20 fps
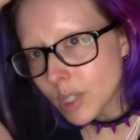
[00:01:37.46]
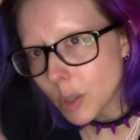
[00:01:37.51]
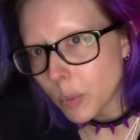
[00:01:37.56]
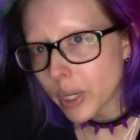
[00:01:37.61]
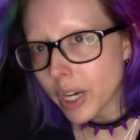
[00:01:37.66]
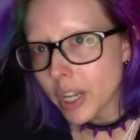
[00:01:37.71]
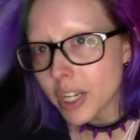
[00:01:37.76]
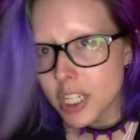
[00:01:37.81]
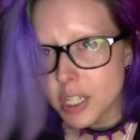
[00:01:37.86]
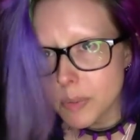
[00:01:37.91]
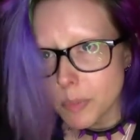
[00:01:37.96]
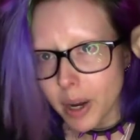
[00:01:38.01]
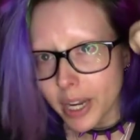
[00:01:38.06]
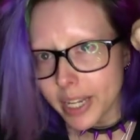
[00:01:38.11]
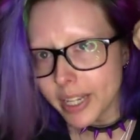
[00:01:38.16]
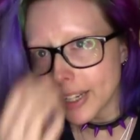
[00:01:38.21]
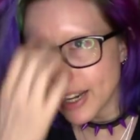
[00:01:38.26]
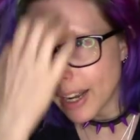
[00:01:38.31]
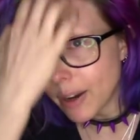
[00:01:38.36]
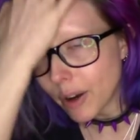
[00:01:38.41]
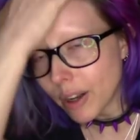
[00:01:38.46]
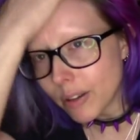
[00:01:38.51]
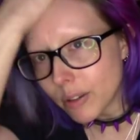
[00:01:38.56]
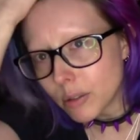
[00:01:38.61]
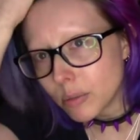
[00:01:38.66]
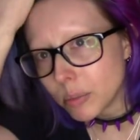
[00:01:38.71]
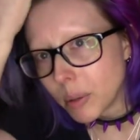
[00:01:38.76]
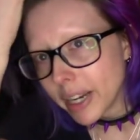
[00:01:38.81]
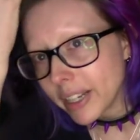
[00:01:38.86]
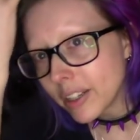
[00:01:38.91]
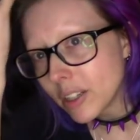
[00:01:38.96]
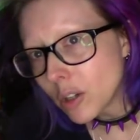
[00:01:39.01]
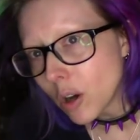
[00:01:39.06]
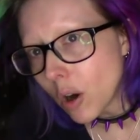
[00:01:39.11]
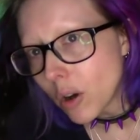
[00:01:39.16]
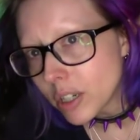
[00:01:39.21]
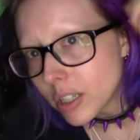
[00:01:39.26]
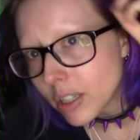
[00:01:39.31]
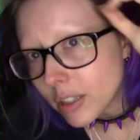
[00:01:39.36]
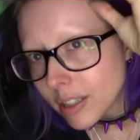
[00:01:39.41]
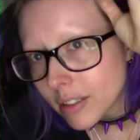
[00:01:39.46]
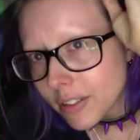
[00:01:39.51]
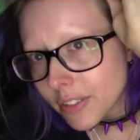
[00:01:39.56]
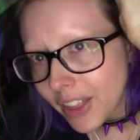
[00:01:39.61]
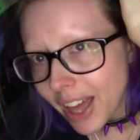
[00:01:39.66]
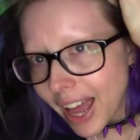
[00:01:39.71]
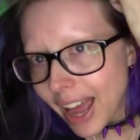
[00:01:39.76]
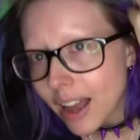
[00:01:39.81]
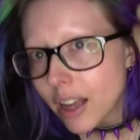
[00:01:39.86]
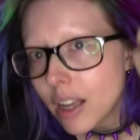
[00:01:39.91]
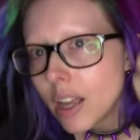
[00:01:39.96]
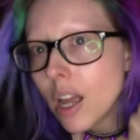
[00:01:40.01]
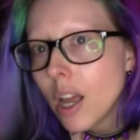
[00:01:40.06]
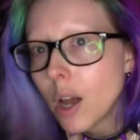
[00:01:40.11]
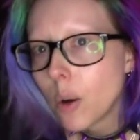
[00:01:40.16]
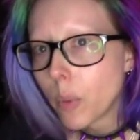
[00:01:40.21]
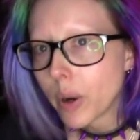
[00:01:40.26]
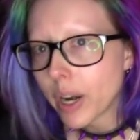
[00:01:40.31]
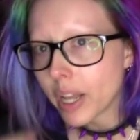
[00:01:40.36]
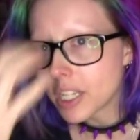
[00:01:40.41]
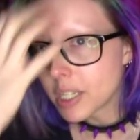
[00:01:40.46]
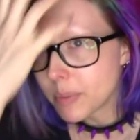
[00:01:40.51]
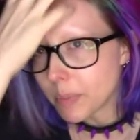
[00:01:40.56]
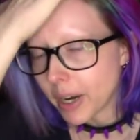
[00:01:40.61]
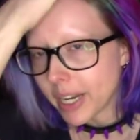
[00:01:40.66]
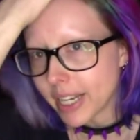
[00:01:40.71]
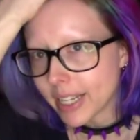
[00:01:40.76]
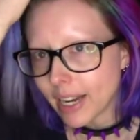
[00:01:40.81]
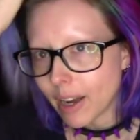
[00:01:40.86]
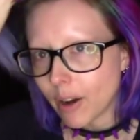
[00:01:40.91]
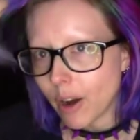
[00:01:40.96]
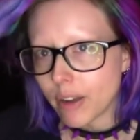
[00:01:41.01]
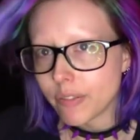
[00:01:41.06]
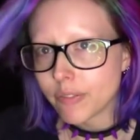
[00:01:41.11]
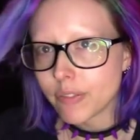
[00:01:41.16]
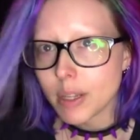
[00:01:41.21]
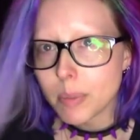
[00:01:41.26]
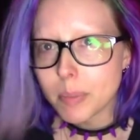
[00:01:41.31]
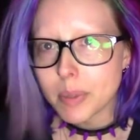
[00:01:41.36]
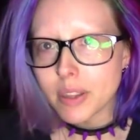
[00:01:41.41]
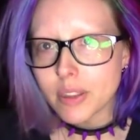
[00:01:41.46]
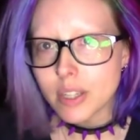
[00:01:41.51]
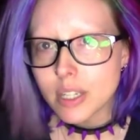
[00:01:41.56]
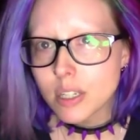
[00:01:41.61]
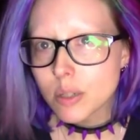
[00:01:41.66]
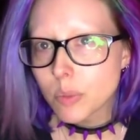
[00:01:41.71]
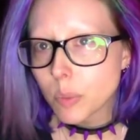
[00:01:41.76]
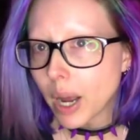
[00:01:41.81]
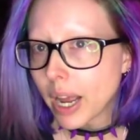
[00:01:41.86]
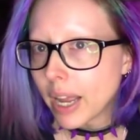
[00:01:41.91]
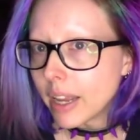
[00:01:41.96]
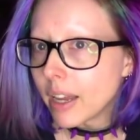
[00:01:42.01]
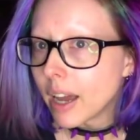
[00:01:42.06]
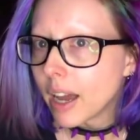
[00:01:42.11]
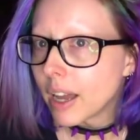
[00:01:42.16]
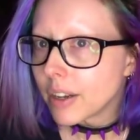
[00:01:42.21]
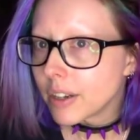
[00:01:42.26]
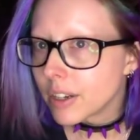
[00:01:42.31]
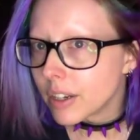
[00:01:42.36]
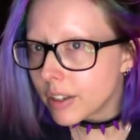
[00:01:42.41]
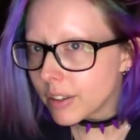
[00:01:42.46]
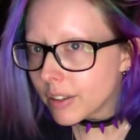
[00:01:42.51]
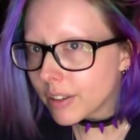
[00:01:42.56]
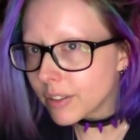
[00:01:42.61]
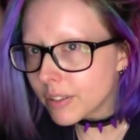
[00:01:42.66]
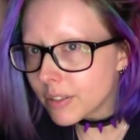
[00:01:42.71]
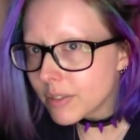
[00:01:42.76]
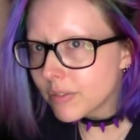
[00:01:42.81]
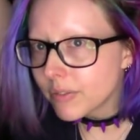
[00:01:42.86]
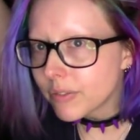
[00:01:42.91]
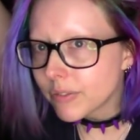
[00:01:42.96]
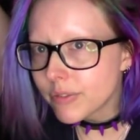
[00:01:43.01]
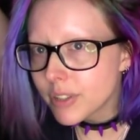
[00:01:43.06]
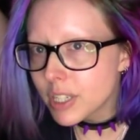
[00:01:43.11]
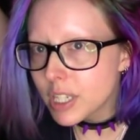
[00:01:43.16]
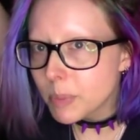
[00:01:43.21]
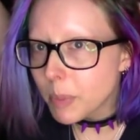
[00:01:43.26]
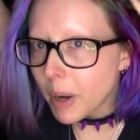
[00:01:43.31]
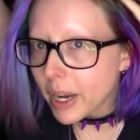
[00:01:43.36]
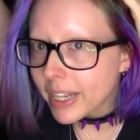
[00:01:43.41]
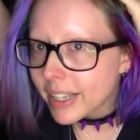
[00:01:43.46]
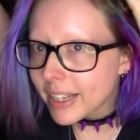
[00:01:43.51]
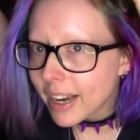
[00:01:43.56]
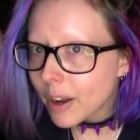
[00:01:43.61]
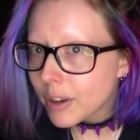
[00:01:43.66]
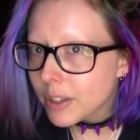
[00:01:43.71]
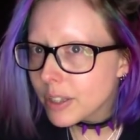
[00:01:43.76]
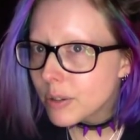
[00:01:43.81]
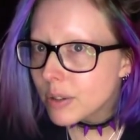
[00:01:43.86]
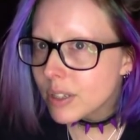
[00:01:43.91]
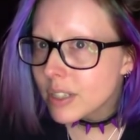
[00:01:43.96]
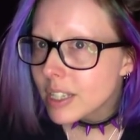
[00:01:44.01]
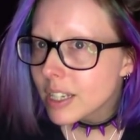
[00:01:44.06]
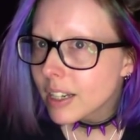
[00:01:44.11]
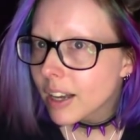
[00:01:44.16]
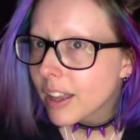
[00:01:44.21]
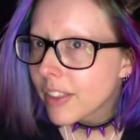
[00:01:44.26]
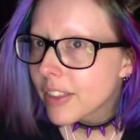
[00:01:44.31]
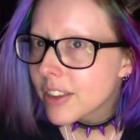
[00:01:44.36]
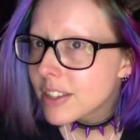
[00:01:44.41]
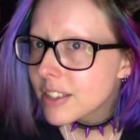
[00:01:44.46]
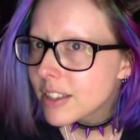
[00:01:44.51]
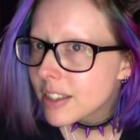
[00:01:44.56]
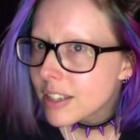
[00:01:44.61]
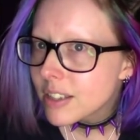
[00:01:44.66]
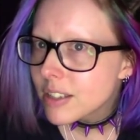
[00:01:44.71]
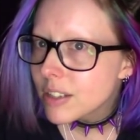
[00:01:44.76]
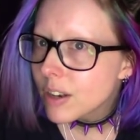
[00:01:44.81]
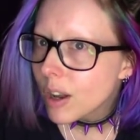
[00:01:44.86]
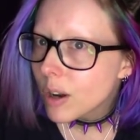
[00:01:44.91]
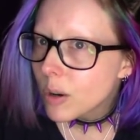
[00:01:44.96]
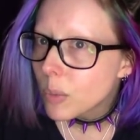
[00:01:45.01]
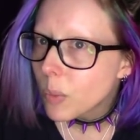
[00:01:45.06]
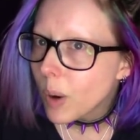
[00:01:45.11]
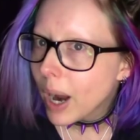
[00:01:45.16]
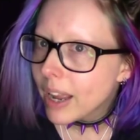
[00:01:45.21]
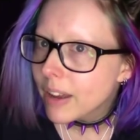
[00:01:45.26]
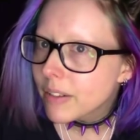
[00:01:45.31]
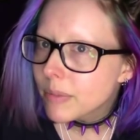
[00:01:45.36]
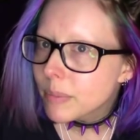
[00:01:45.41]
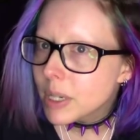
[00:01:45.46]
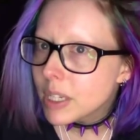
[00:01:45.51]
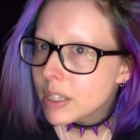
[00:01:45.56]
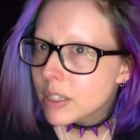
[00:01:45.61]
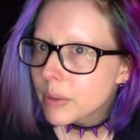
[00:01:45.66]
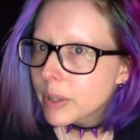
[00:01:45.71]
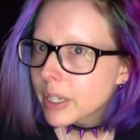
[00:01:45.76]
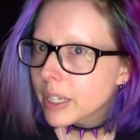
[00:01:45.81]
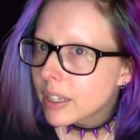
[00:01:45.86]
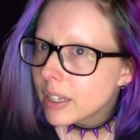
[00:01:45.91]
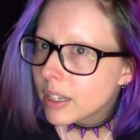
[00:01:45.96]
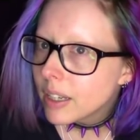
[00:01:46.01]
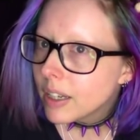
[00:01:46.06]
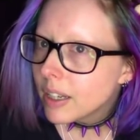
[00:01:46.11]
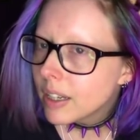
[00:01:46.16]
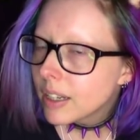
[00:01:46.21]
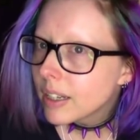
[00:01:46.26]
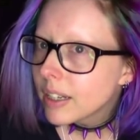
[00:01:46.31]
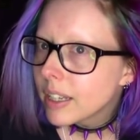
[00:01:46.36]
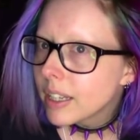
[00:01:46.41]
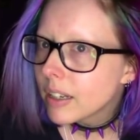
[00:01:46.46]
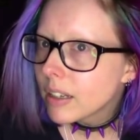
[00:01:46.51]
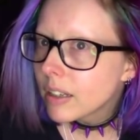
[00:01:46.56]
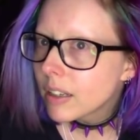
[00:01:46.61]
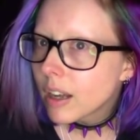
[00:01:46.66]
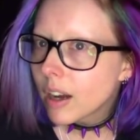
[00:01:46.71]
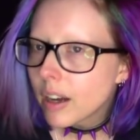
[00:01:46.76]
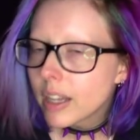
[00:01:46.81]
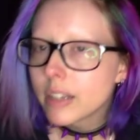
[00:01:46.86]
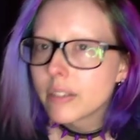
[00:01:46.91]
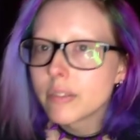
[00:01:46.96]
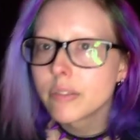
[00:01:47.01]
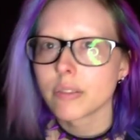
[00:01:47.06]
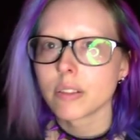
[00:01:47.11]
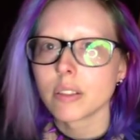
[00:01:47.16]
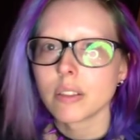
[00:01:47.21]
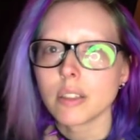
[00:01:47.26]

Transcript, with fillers: when I spike it out, oh my god, look at that. When I spike it out, I flip it this way and spike it out, and you can see, like, there's no way of me doing little kind of